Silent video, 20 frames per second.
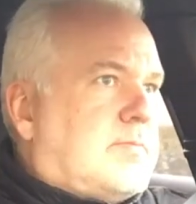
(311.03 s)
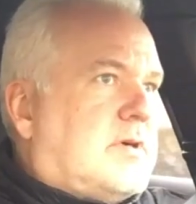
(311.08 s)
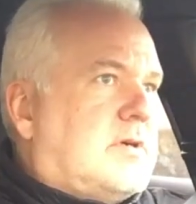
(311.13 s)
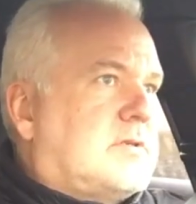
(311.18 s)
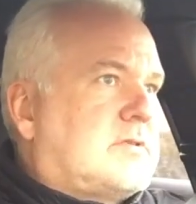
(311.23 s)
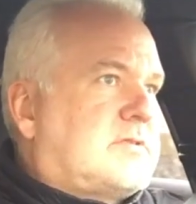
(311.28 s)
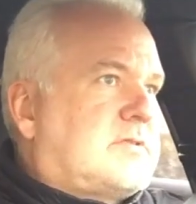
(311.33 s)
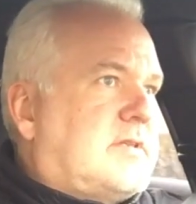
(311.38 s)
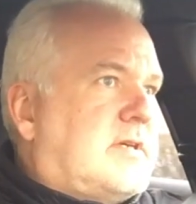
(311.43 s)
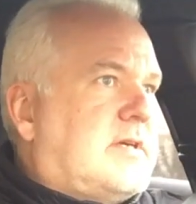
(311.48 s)

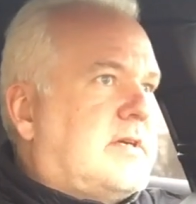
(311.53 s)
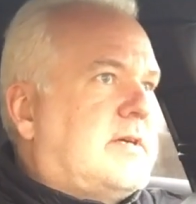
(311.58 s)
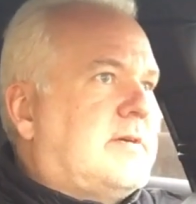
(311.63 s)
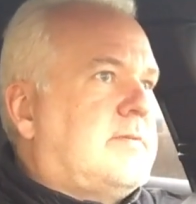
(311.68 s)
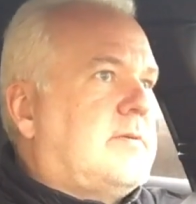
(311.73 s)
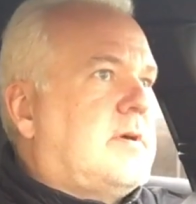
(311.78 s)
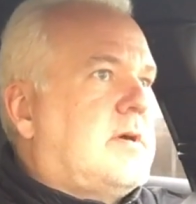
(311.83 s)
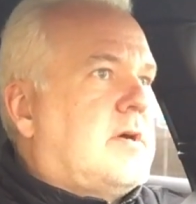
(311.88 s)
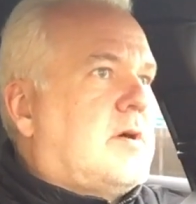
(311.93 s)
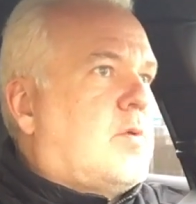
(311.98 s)

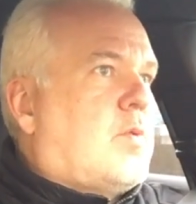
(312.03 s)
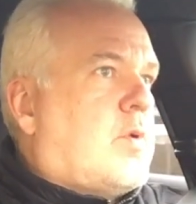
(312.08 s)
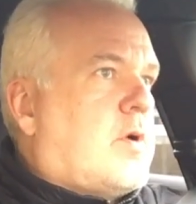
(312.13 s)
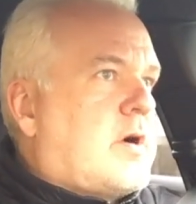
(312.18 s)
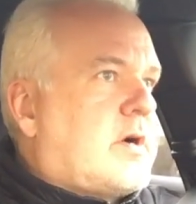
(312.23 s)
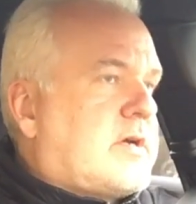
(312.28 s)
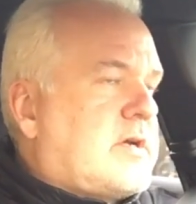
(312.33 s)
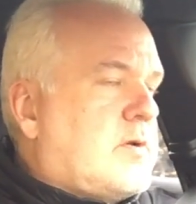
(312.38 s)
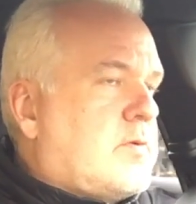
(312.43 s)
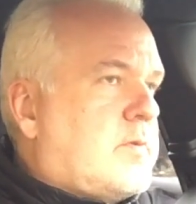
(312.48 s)
But
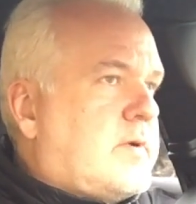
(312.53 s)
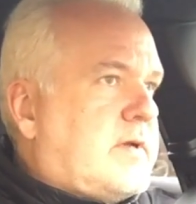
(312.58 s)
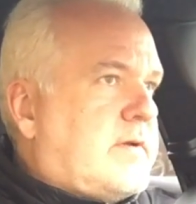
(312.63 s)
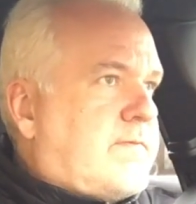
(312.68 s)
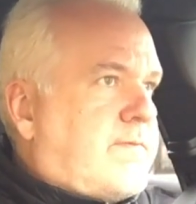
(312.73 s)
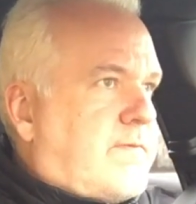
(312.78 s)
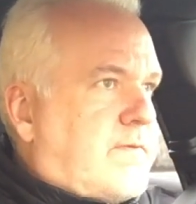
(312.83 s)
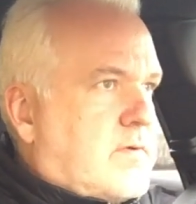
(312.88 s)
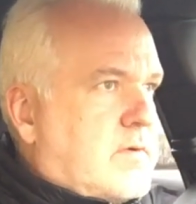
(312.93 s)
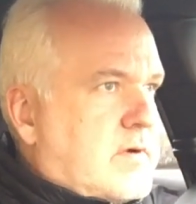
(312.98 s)
working
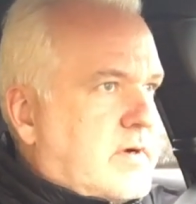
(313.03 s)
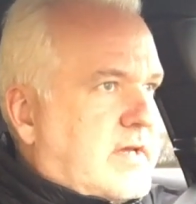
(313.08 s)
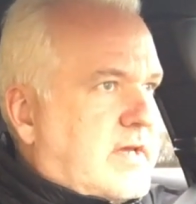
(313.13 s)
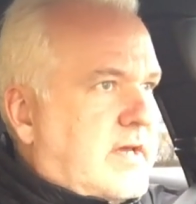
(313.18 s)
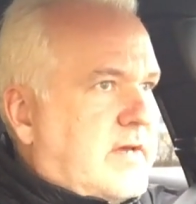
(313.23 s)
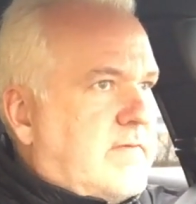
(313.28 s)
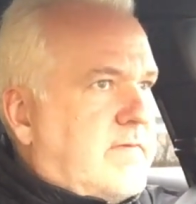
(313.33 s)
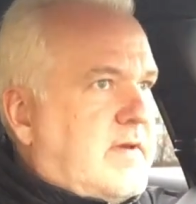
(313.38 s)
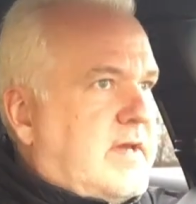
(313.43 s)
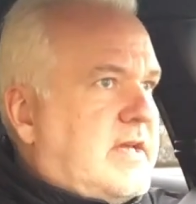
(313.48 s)
with
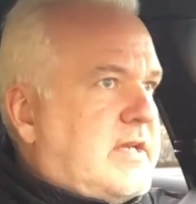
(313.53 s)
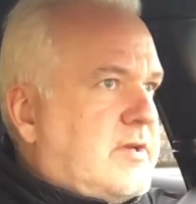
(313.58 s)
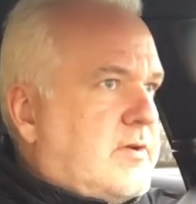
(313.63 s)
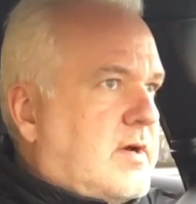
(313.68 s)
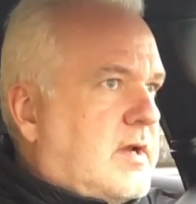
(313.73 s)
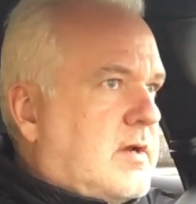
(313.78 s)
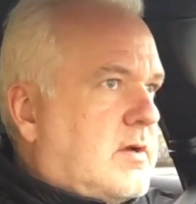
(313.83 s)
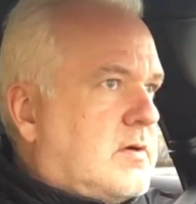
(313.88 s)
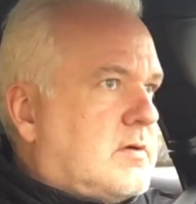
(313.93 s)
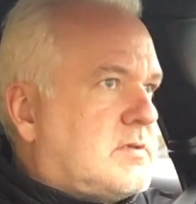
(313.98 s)
4K
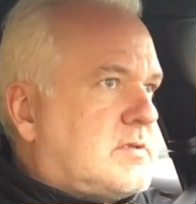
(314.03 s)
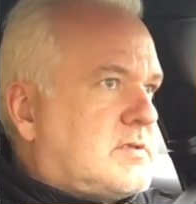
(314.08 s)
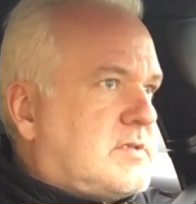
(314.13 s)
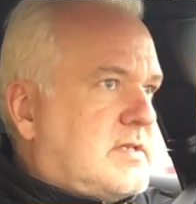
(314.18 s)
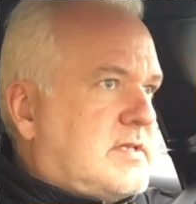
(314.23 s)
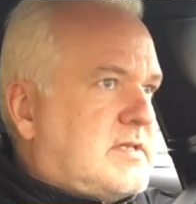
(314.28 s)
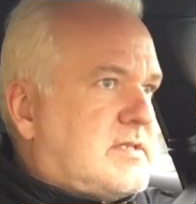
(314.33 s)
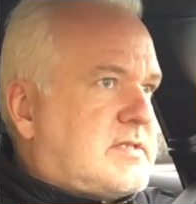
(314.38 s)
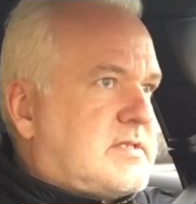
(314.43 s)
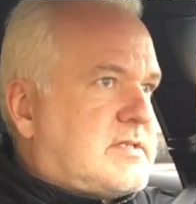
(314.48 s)
video a lot
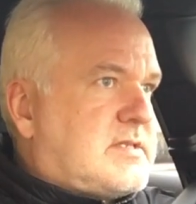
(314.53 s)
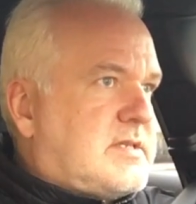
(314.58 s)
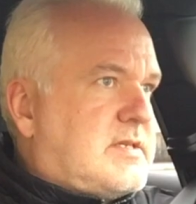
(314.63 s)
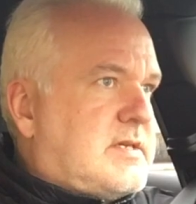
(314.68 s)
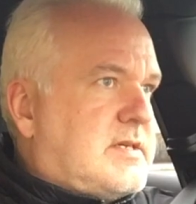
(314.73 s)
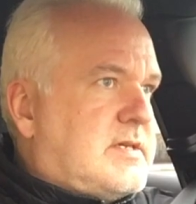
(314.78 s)
is